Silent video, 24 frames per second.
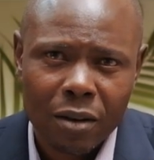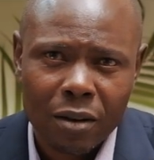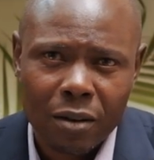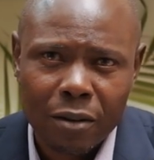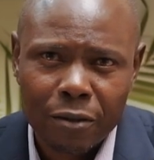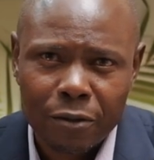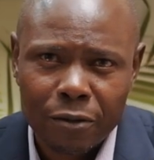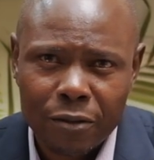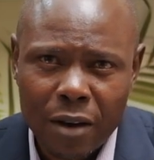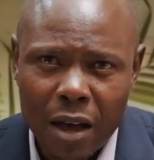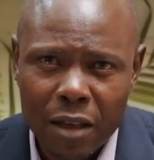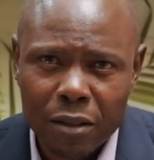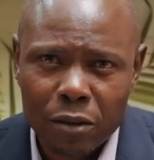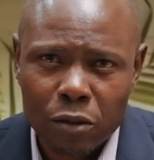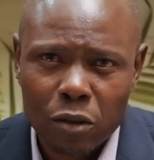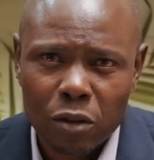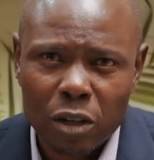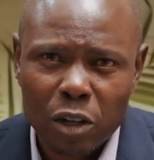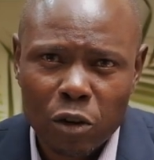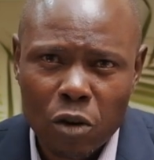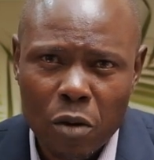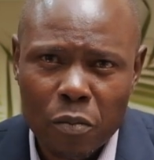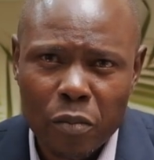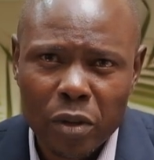of
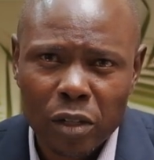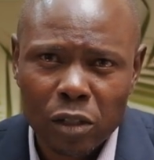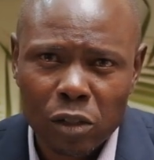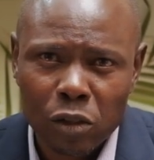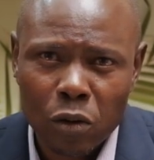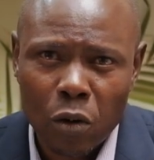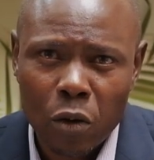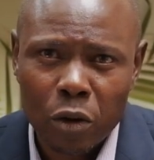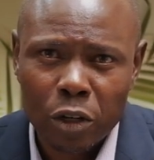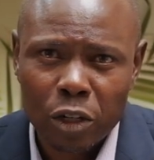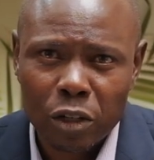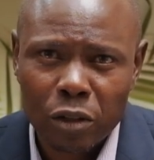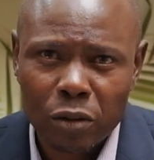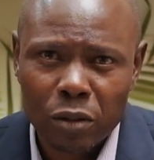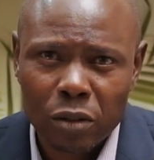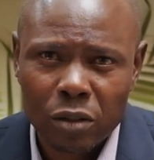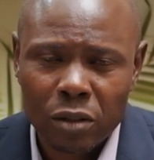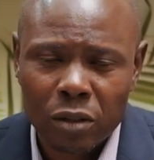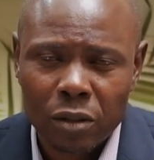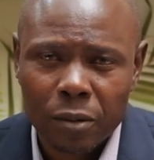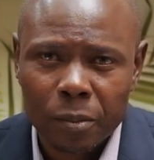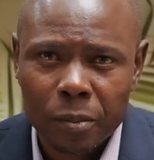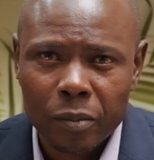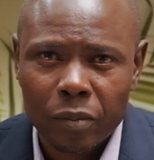Anthony Robbins'
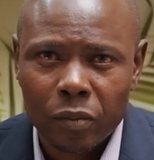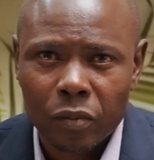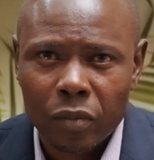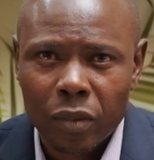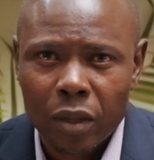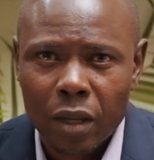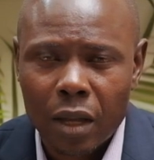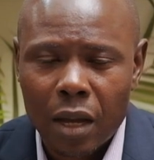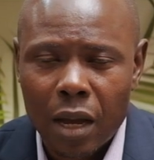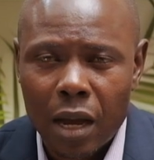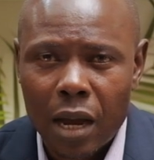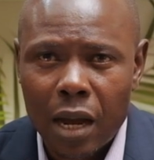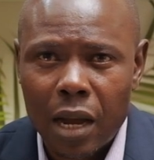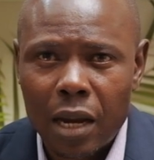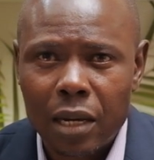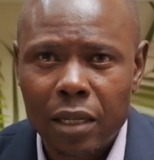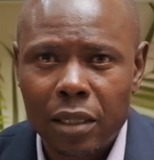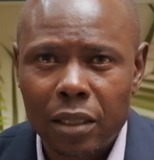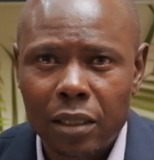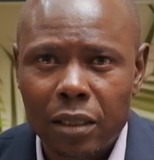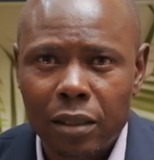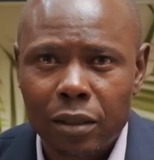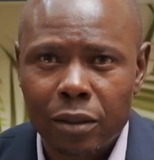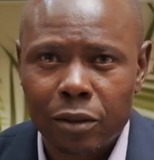audios.
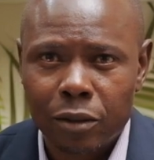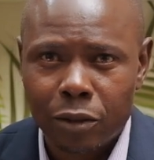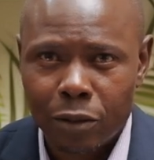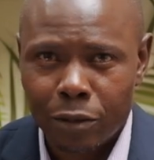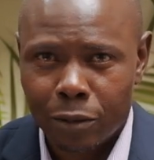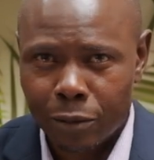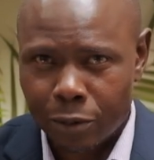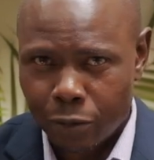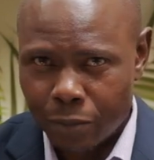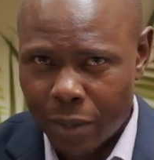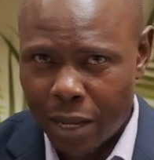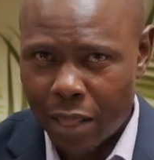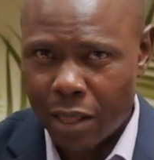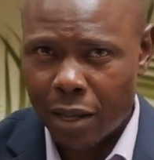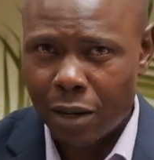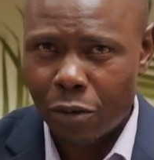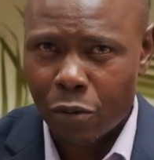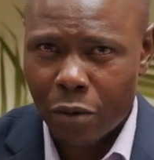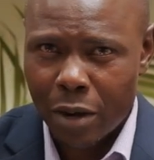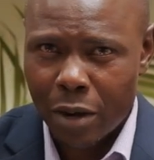And by then, we